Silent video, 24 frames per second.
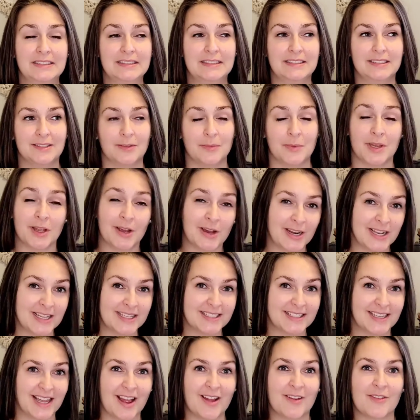to be honest,
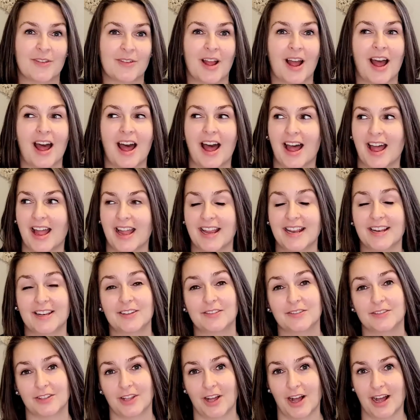I've kind of
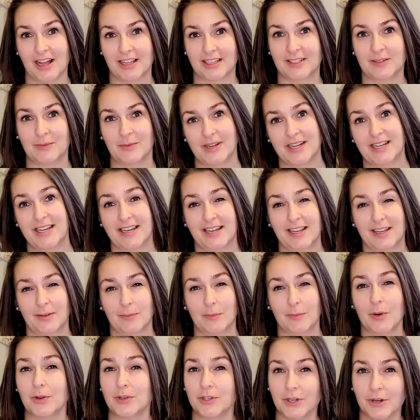lost my knitting
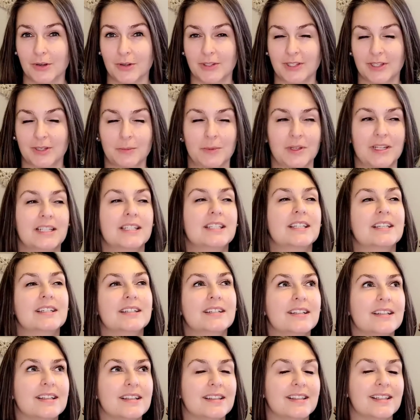mojo a little bit
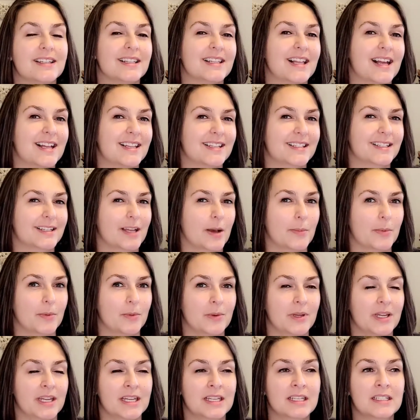in the last couple
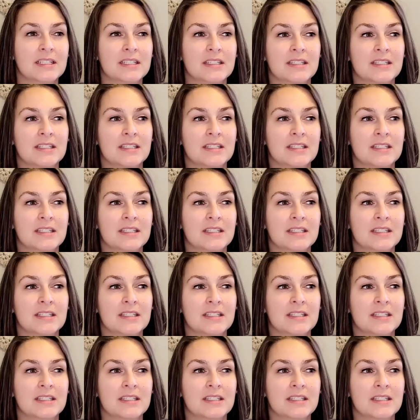weeks.